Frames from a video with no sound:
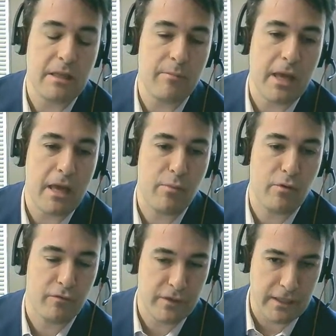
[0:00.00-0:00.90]
in the
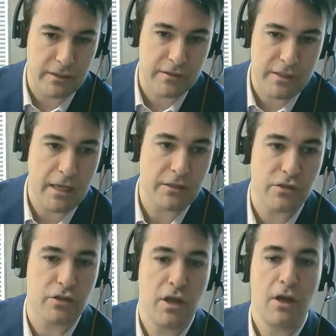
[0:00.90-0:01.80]
behavior of data
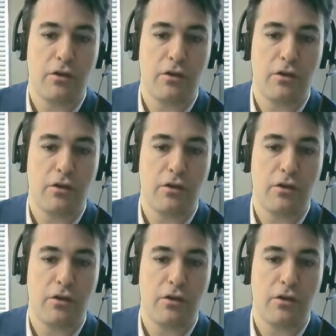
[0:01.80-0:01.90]
sets,